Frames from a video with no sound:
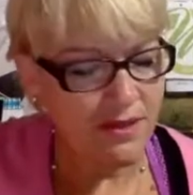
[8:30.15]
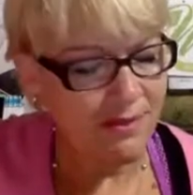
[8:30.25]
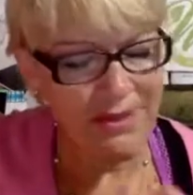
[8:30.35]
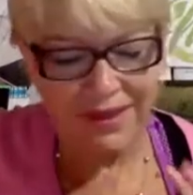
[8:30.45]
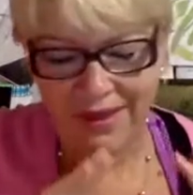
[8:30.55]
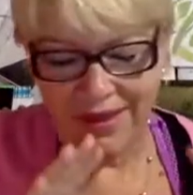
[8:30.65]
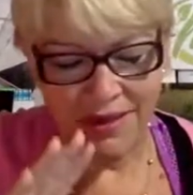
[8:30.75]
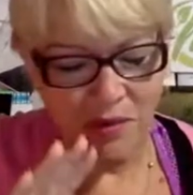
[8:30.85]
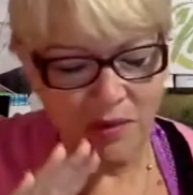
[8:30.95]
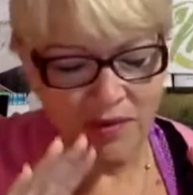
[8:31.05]
I mean,
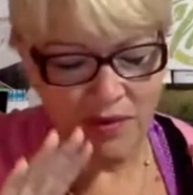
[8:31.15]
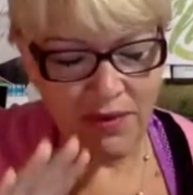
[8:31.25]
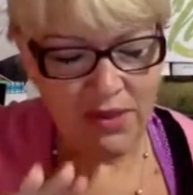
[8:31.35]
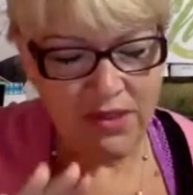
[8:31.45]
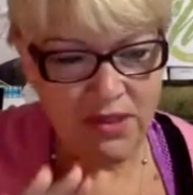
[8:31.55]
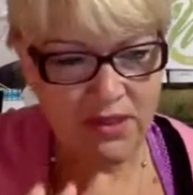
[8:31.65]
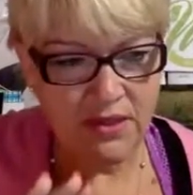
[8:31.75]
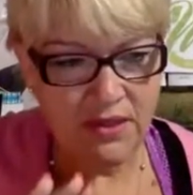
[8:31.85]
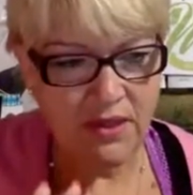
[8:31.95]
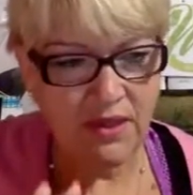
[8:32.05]
we've really just,
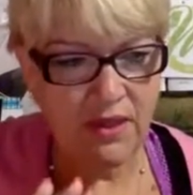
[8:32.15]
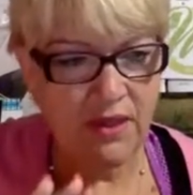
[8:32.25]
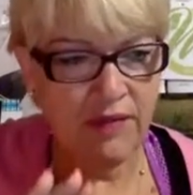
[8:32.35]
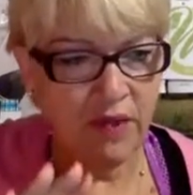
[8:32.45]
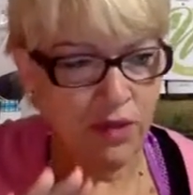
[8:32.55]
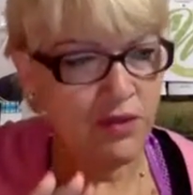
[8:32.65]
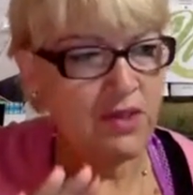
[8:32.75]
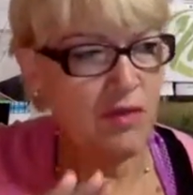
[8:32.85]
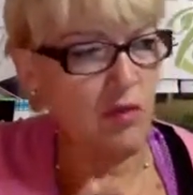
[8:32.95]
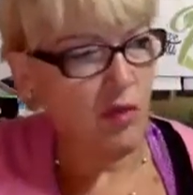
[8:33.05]
if a girl
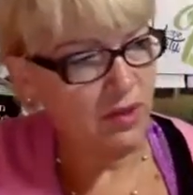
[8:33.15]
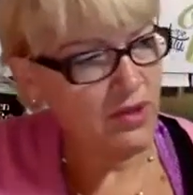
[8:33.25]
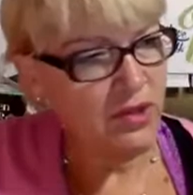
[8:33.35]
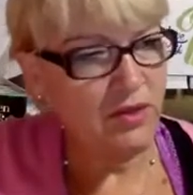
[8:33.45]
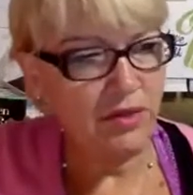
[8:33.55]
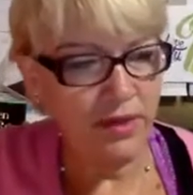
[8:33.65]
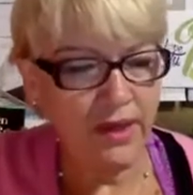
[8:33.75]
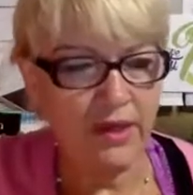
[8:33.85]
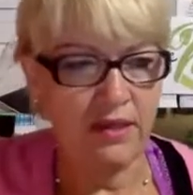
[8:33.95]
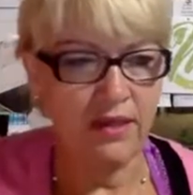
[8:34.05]
doesn't want to, great.